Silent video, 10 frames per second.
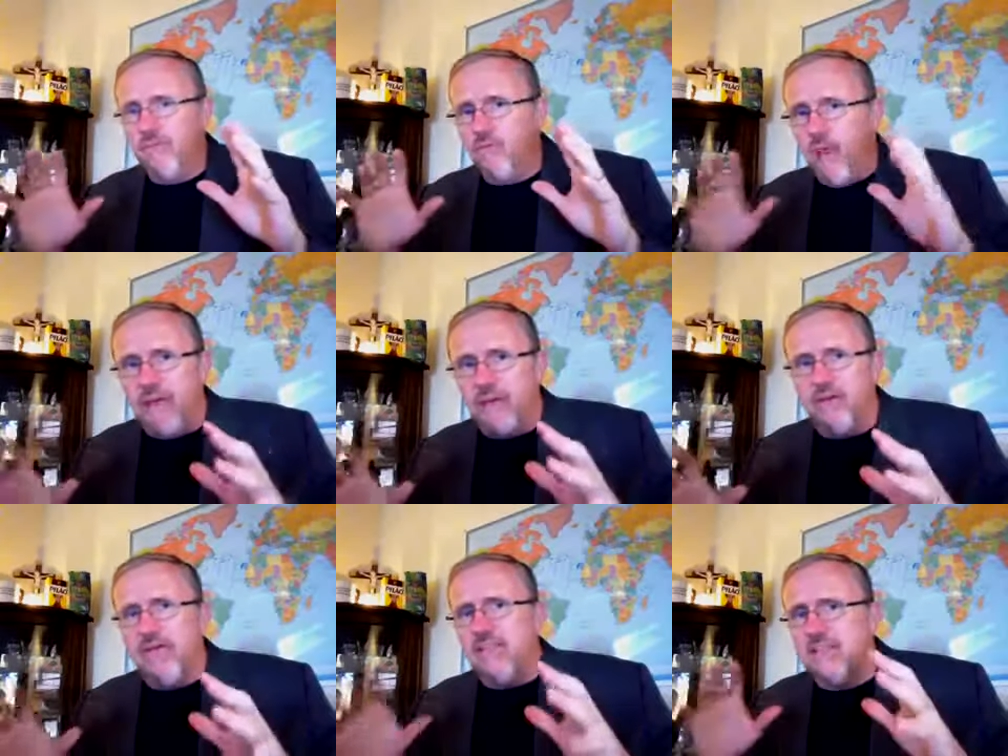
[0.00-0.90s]

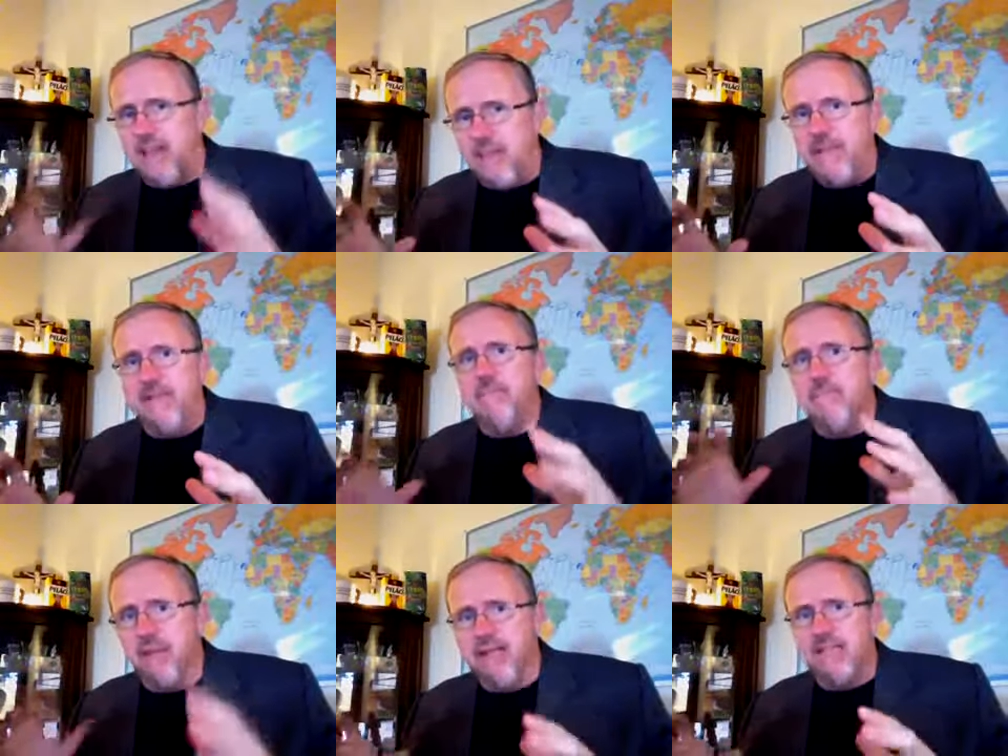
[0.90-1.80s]
radical Islamic
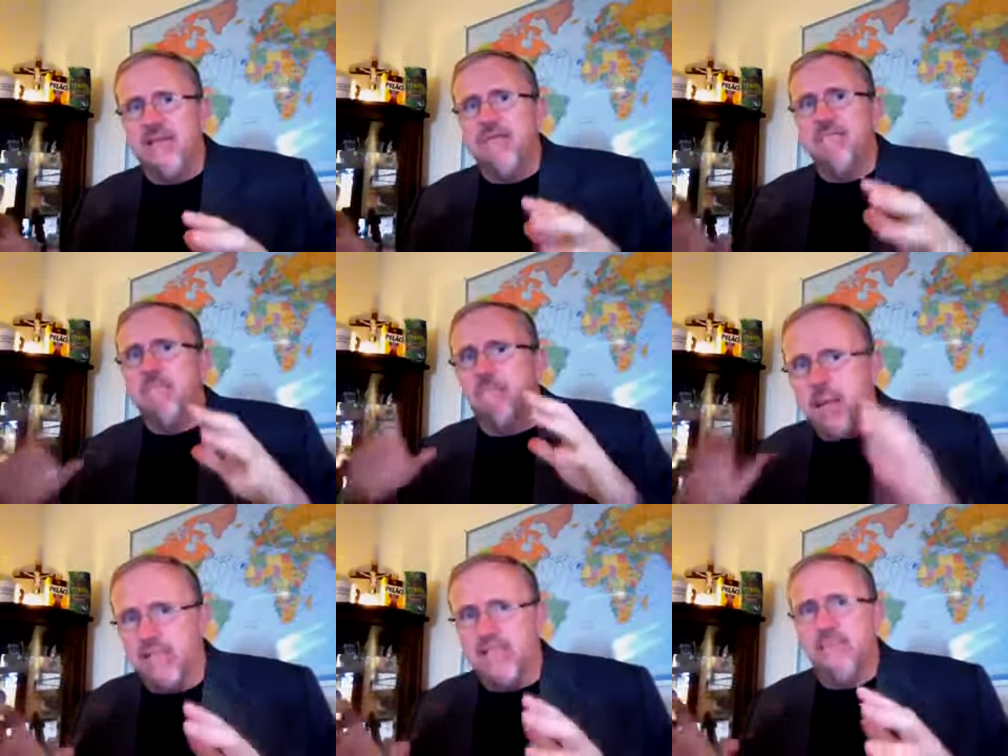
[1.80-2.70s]
militant
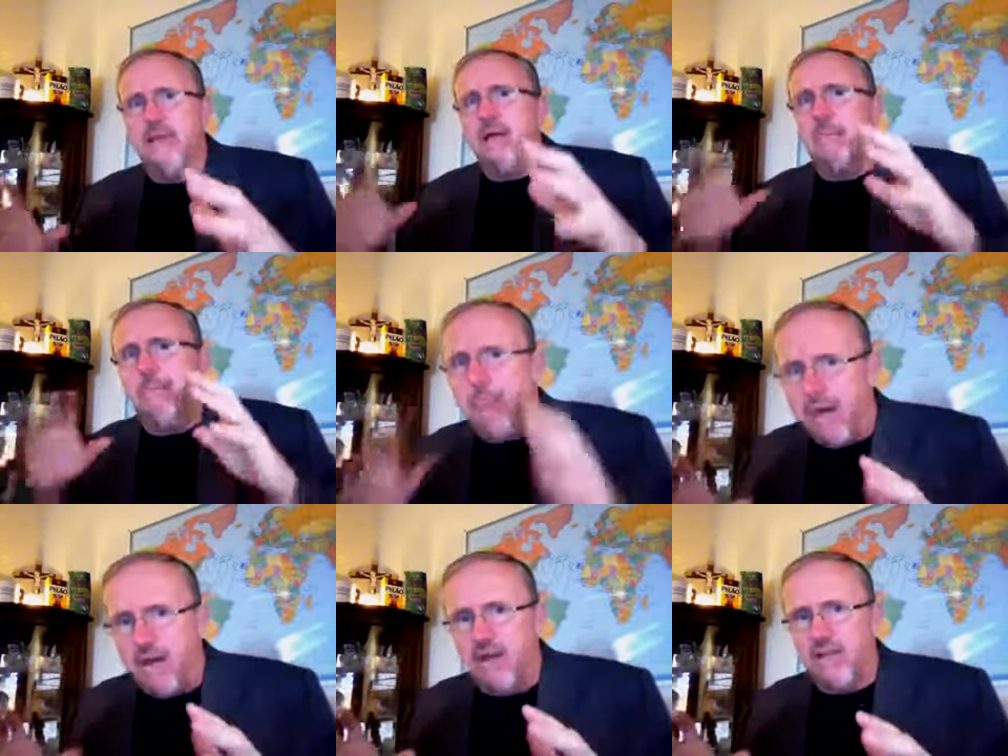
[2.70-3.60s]
Muslim
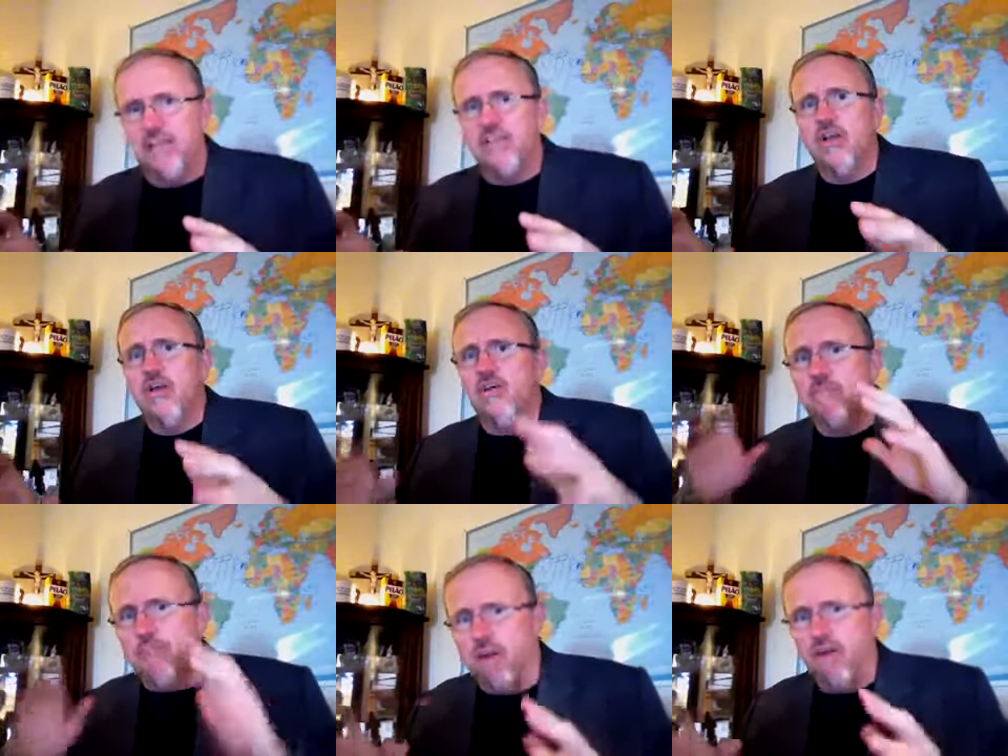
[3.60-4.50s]
monarchies who have
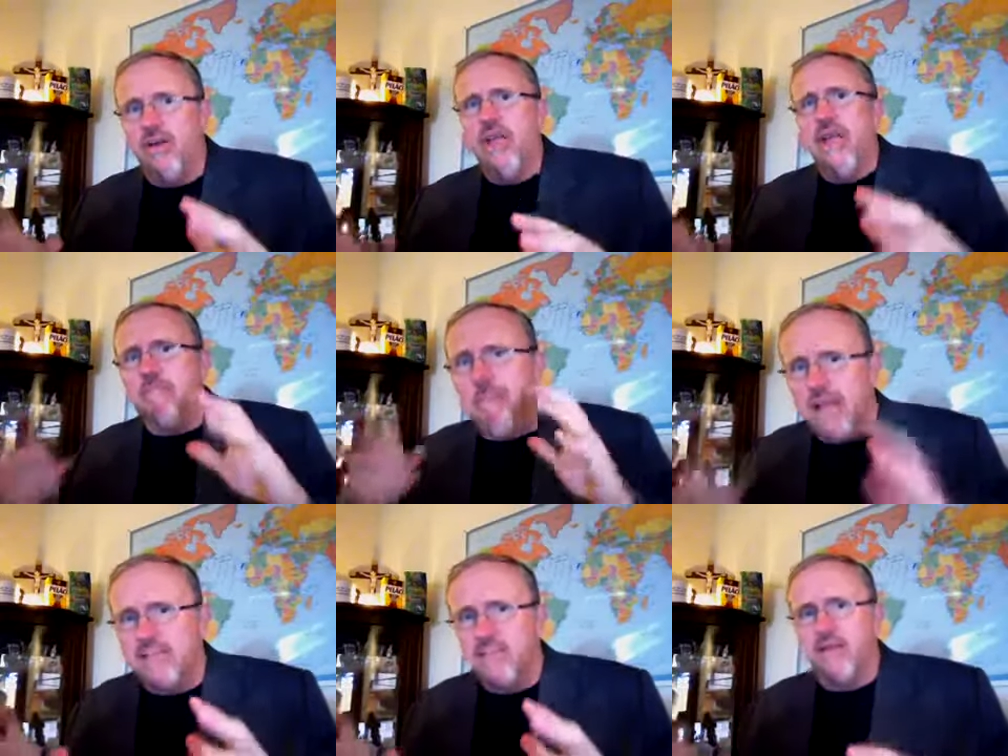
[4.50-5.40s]
murdered and
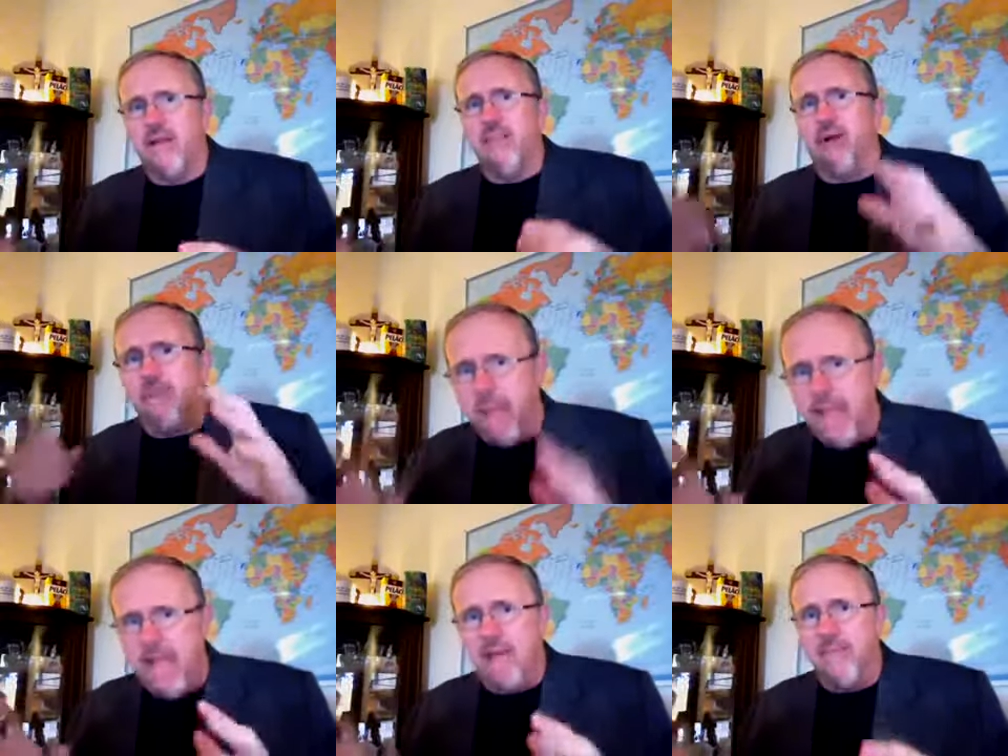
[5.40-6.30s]
massacred and brought
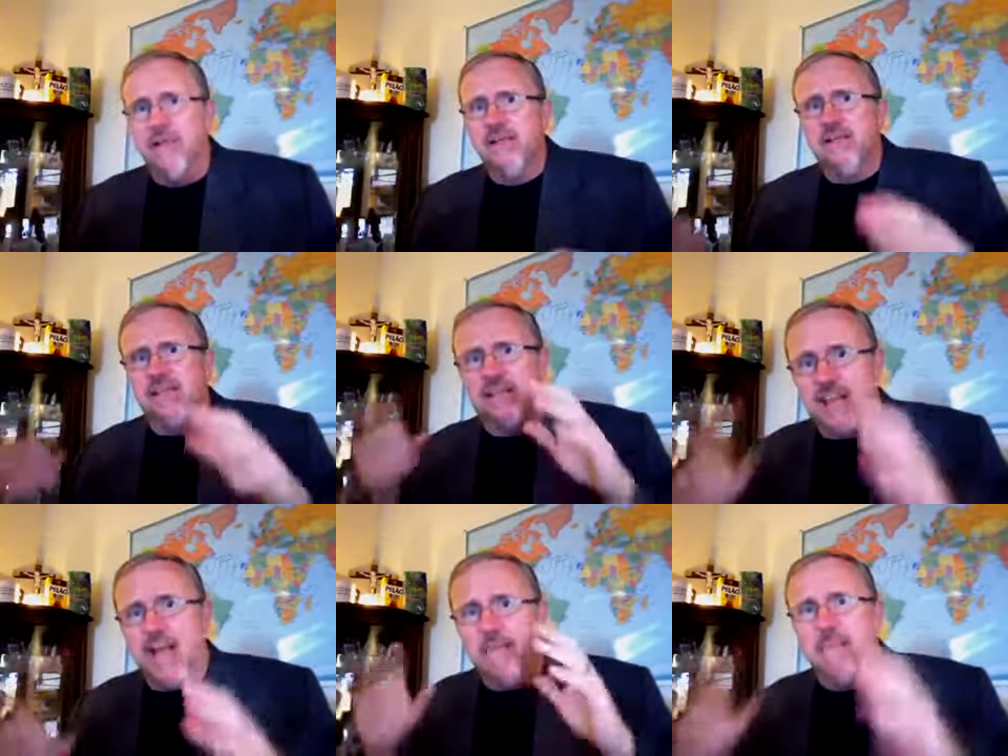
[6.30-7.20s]
mayhem to the
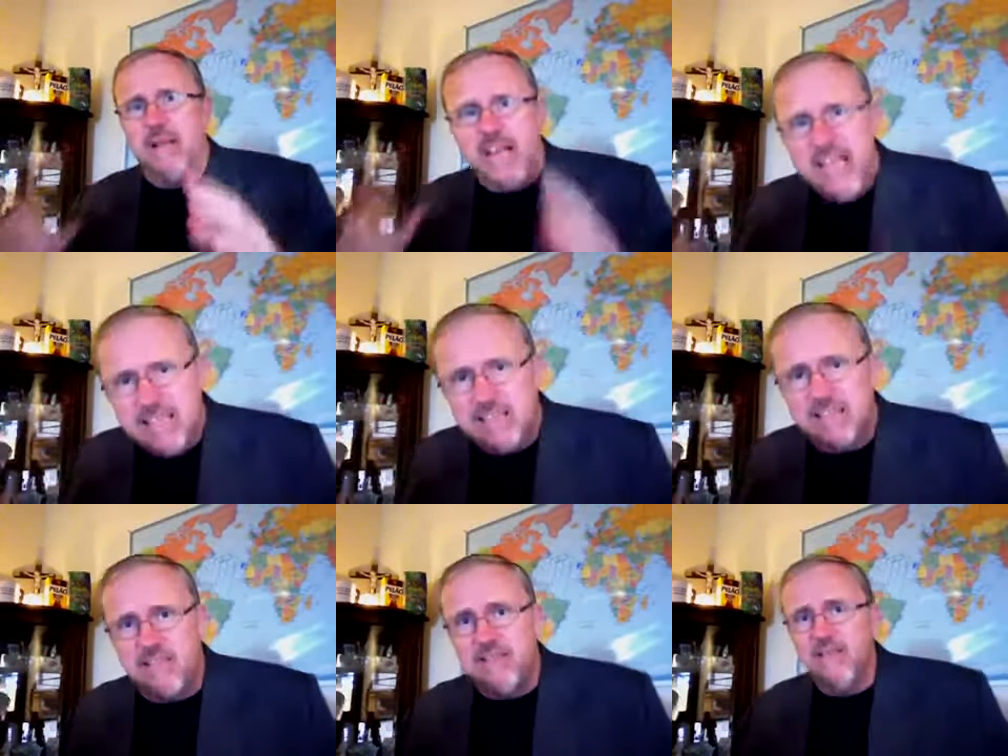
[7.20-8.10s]
entire Middle
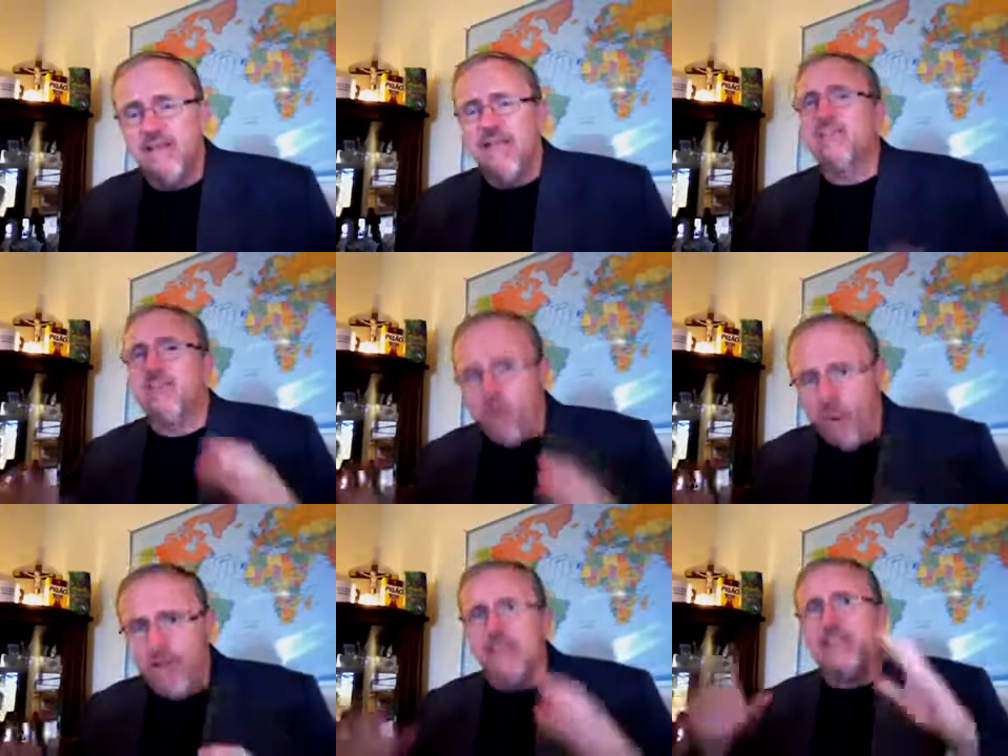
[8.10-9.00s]
East. It's
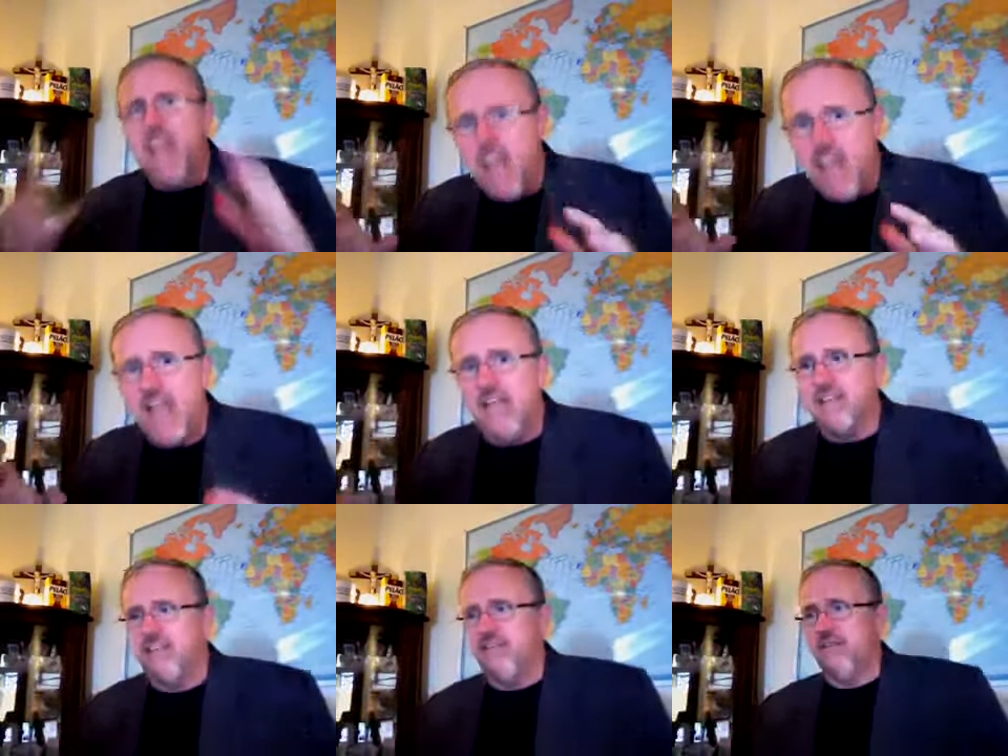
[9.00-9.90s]
going to
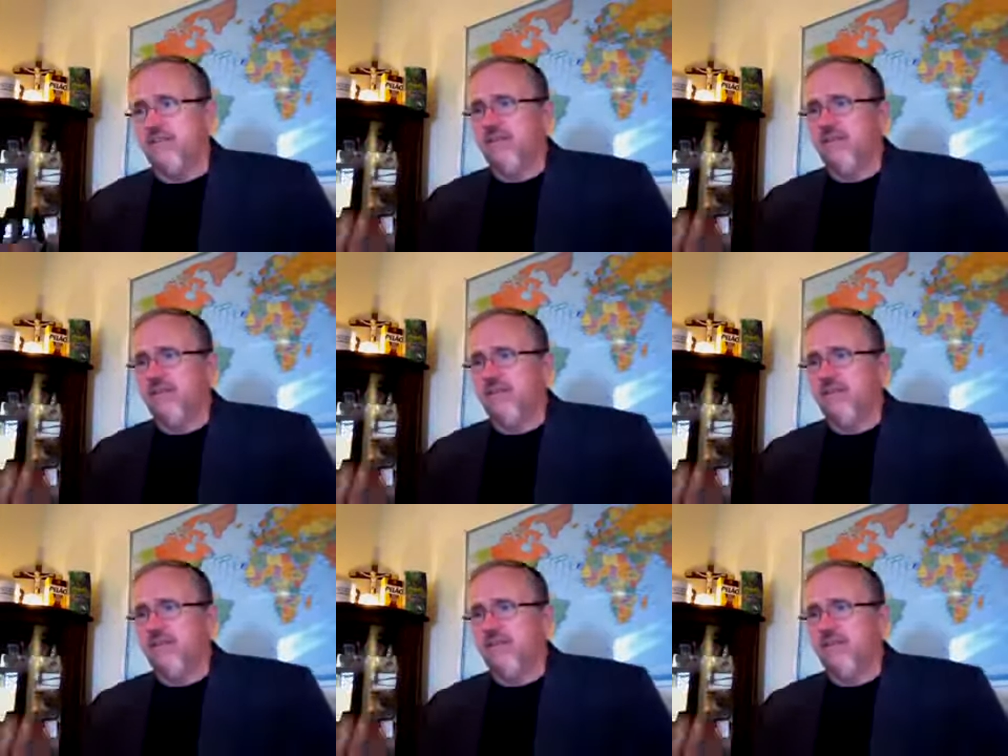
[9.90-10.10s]
change